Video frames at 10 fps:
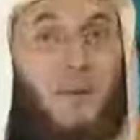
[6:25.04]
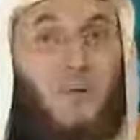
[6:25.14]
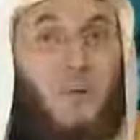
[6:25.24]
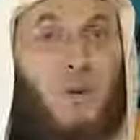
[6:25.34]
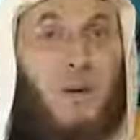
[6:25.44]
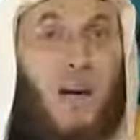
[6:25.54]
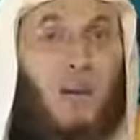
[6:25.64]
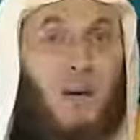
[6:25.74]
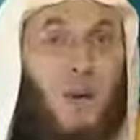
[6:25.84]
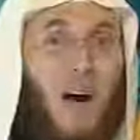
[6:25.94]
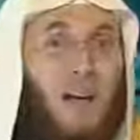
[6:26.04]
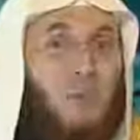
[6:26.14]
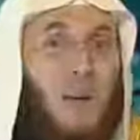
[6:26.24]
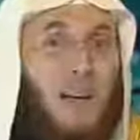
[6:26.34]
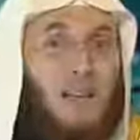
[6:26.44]
we're not
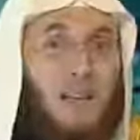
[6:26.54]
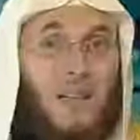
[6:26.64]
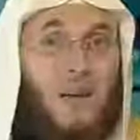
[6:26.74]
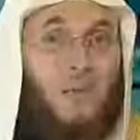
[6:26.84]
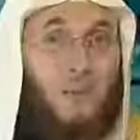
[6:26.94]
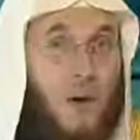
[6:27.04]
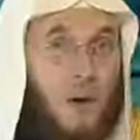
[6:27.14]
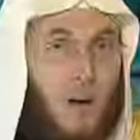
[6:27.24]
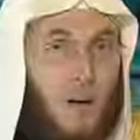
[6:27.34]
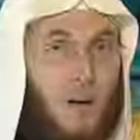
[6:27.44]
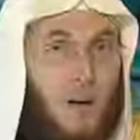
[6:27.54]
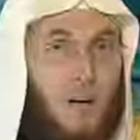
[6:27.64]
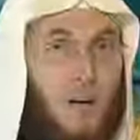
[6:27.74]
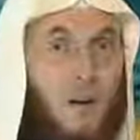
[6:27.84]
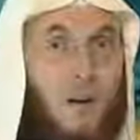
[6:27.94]
abide by a single book
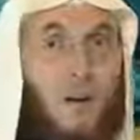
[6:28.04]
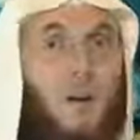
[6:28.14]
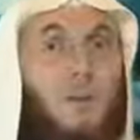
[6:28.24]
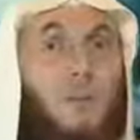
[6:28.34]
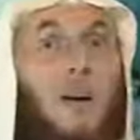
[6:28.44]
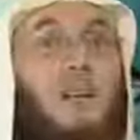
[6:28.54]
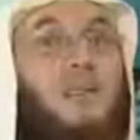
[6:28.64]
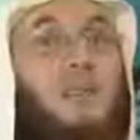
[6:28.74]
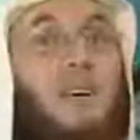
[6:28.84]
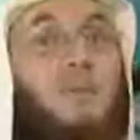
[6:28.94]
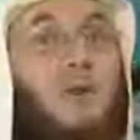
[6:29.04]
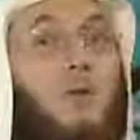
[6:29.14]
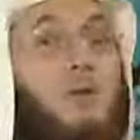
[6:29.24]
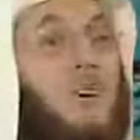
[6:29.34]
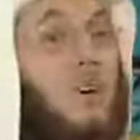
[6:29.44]
or by the statement
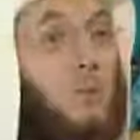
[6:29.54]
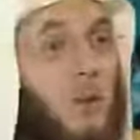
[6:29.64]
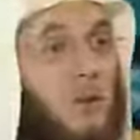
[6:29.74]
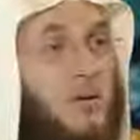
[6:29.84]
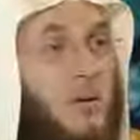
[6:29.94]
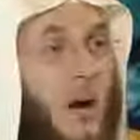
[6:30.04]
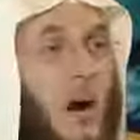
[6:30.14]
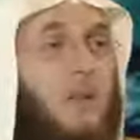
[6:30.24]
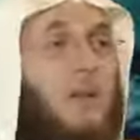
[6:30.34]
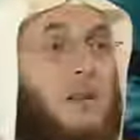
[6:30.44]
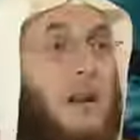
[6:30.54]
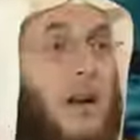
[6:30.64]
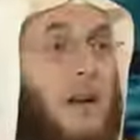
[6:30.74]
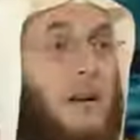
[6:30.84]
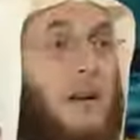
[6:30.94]
of any person other
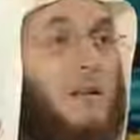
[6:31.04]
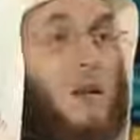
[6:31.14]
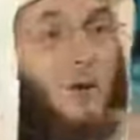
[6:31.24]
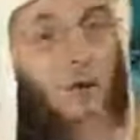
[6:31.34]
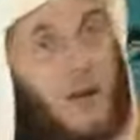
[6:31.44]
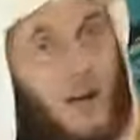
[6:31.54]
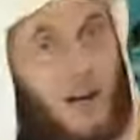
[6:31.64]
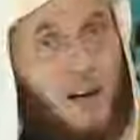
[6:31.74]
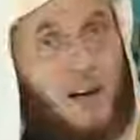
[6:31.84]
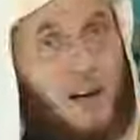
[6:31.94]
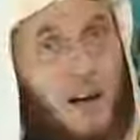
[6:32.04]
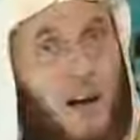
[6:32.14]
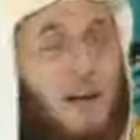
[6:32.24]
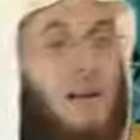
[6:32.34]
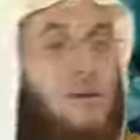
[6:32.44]
than the Quran
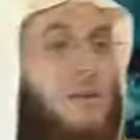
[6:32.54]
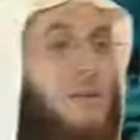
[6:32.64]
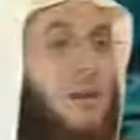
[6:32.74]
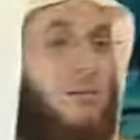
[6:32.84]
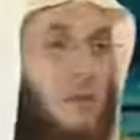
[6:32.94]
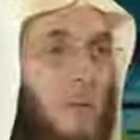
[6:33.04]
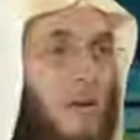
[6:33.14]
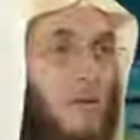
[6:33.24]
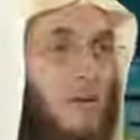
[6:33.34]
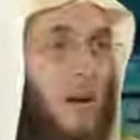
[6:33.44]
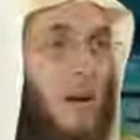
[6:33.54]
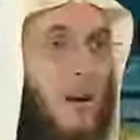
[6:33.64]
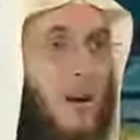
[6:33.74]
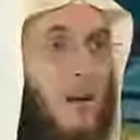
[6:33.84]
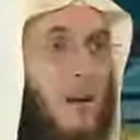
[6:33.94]
and the Sunnah of the Prophet
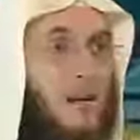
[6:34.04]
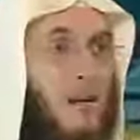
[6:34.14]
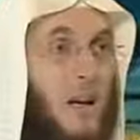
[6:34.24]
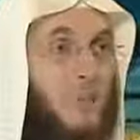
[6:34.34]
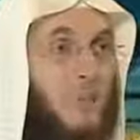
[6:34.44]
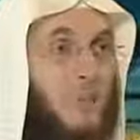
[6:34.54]
sallallahu alaihi wasallam.